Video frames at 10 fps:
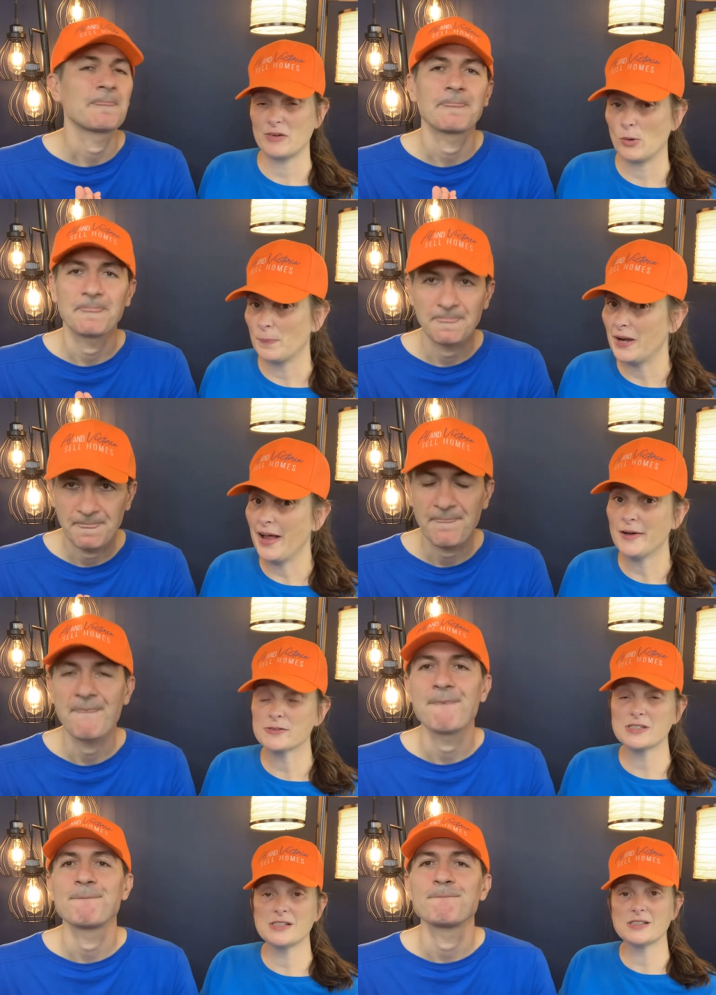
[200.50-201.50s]
Speaker 1: open
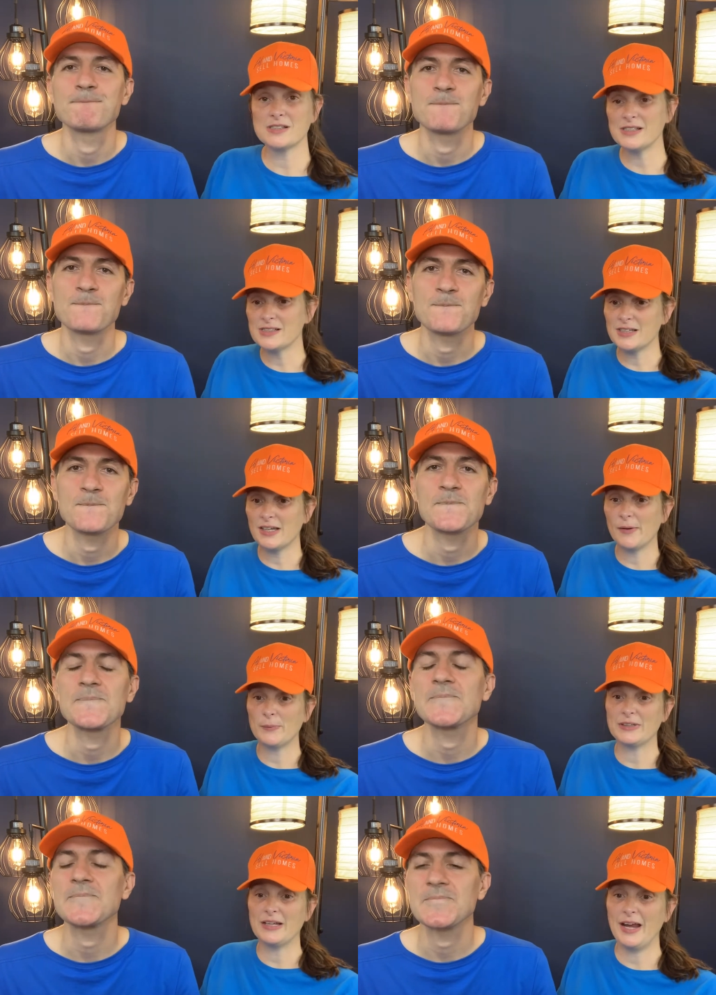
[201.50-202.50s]
houses, listing it
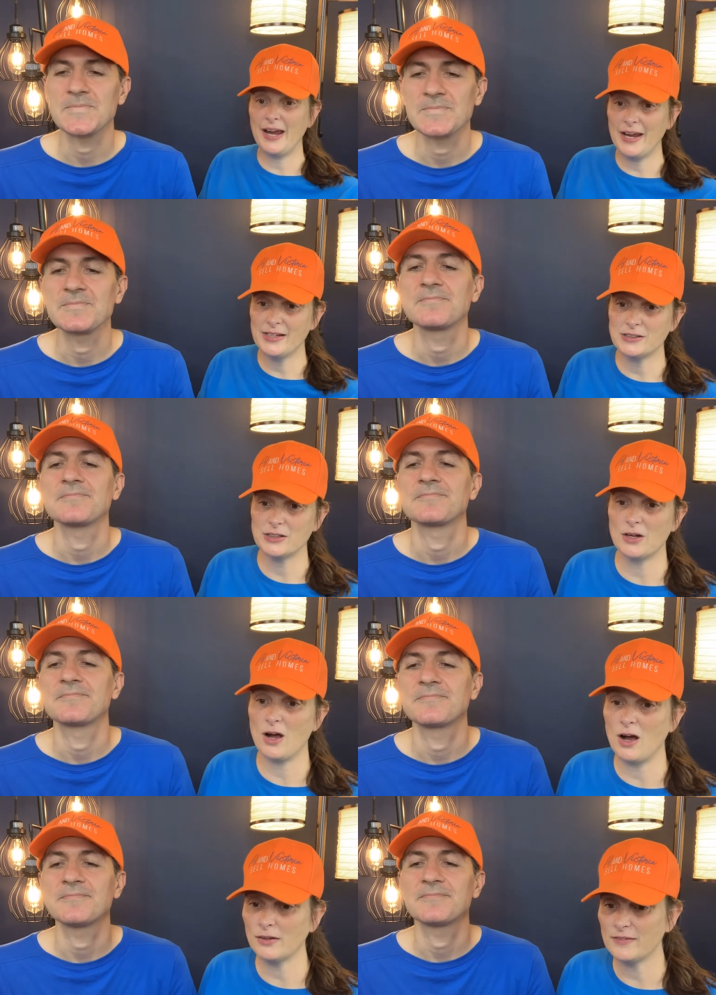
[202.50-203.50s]
with an agent,
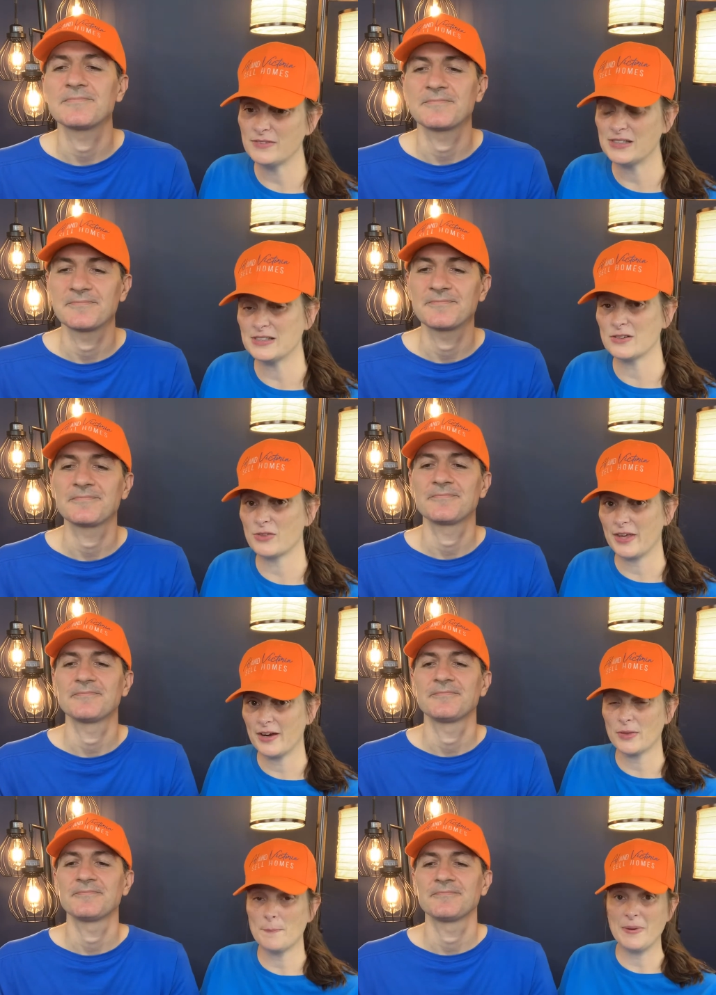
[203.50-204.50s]
all of these are
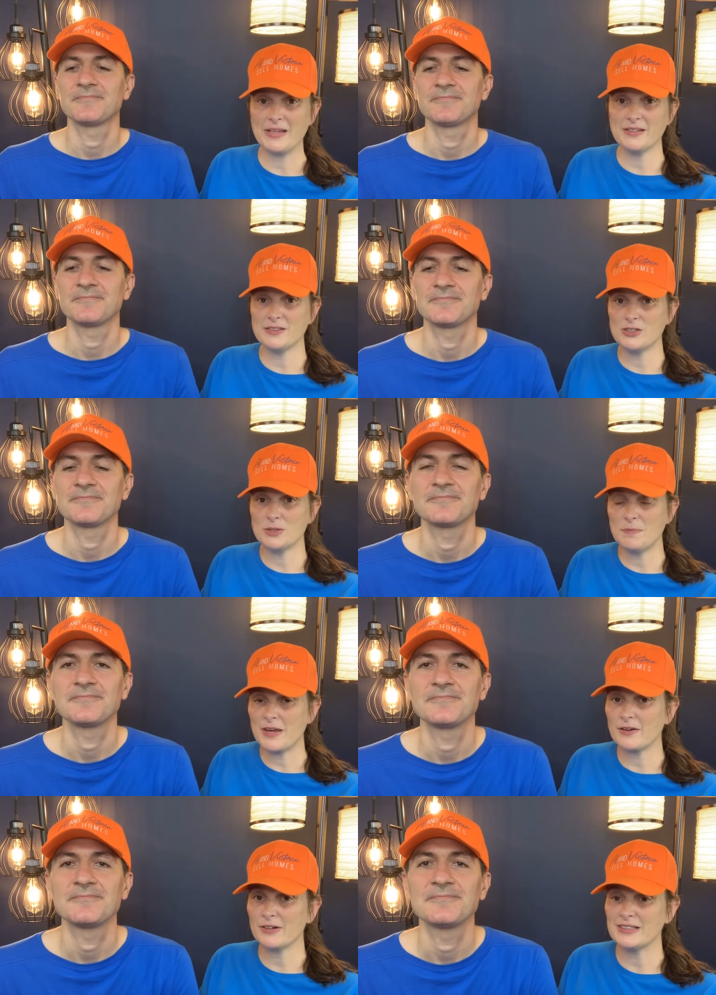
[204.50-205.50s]
there. The main decision
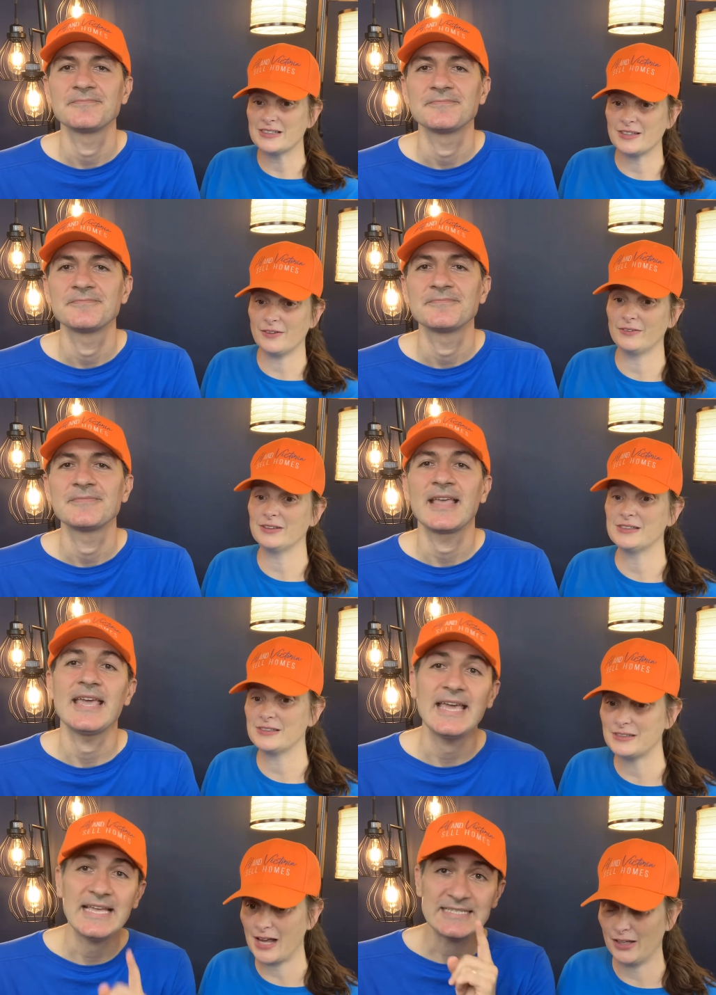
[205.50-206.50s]
maker is still the
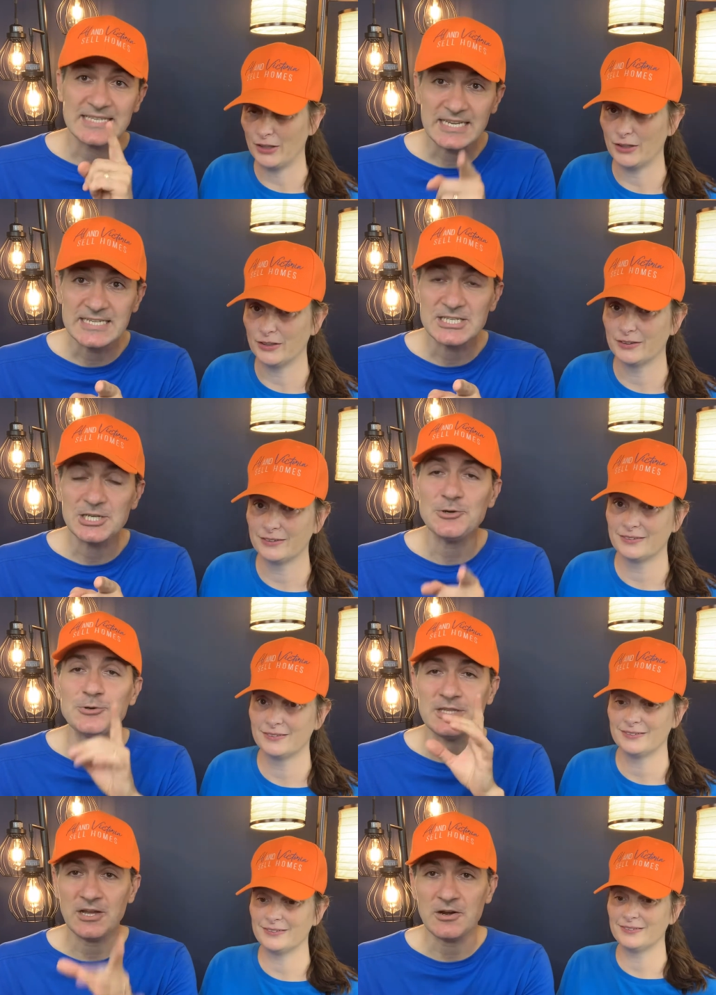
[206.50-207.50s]
seller.
Speaker 2: It still is
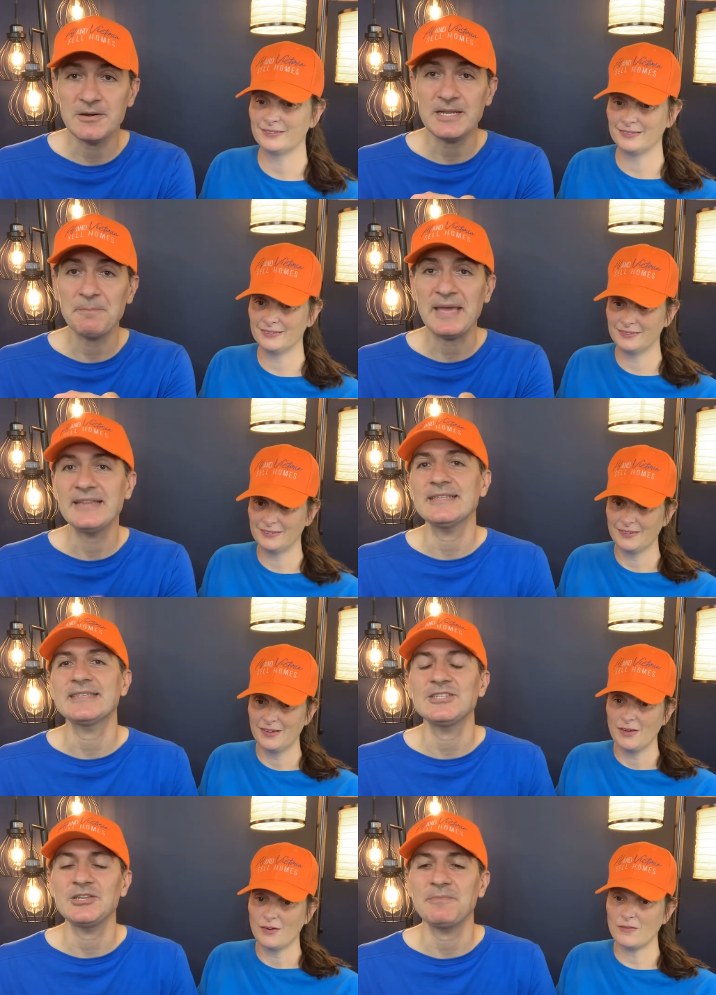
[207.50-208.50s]
you that are the main
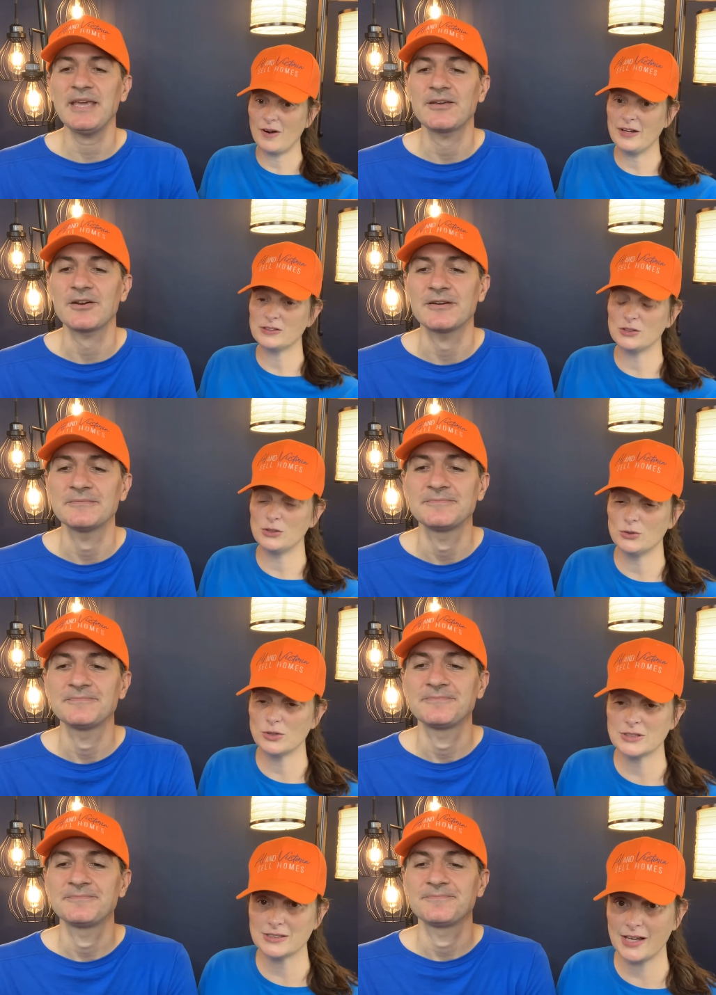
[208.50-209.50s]
decision
Speaker 1: maker. Right, so
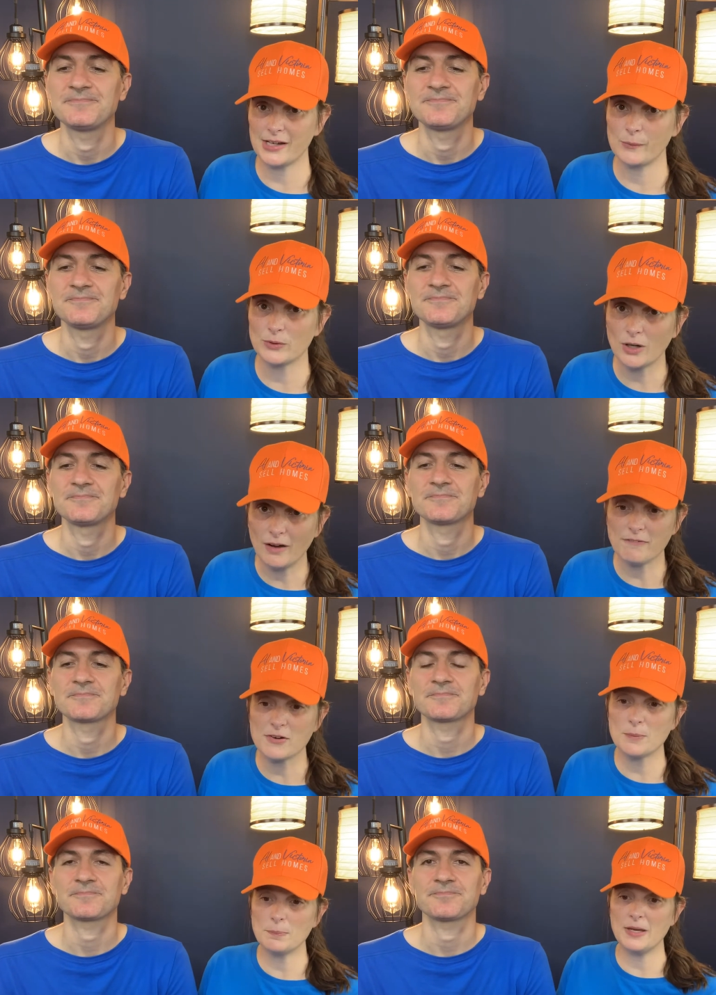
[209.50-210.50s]
you're deciding which offer
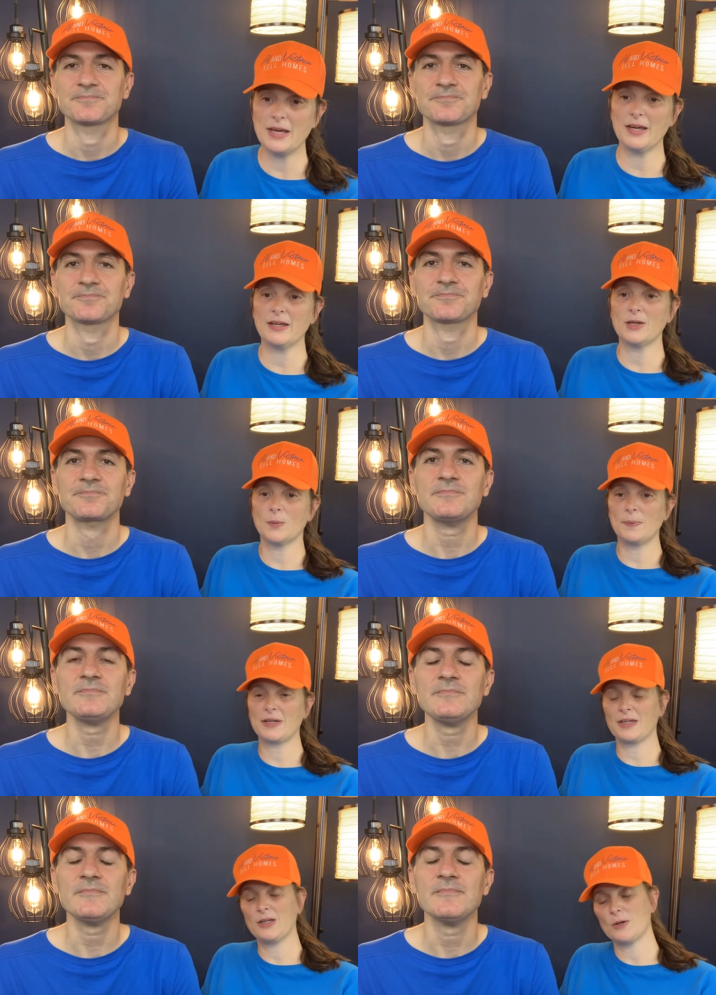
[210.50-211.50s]
to pick, you're
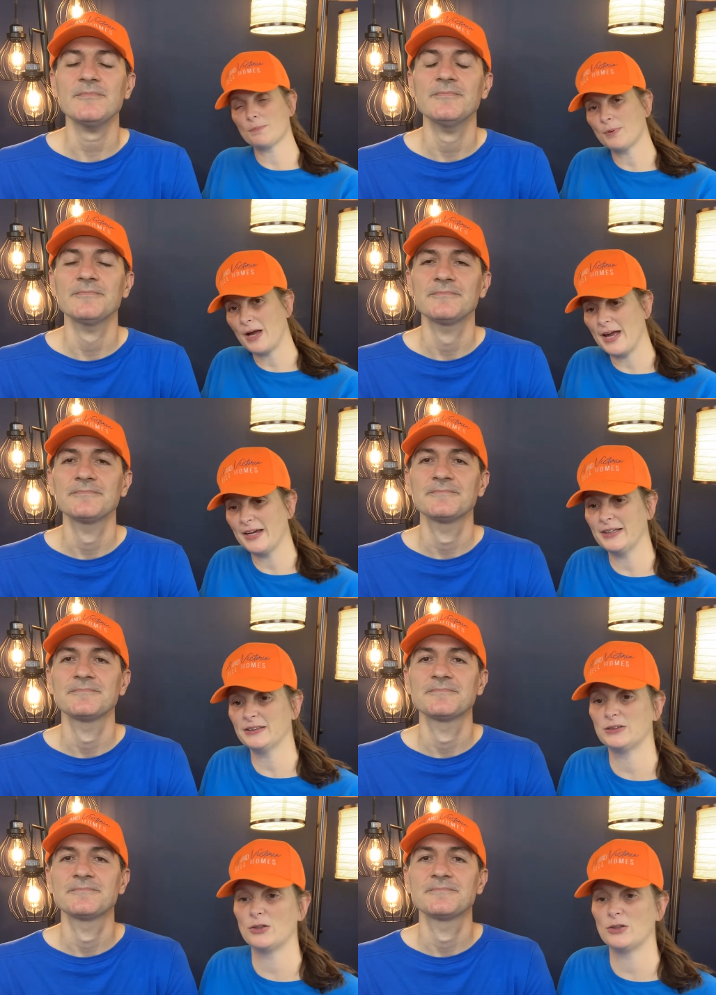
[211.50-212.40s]
picking your price,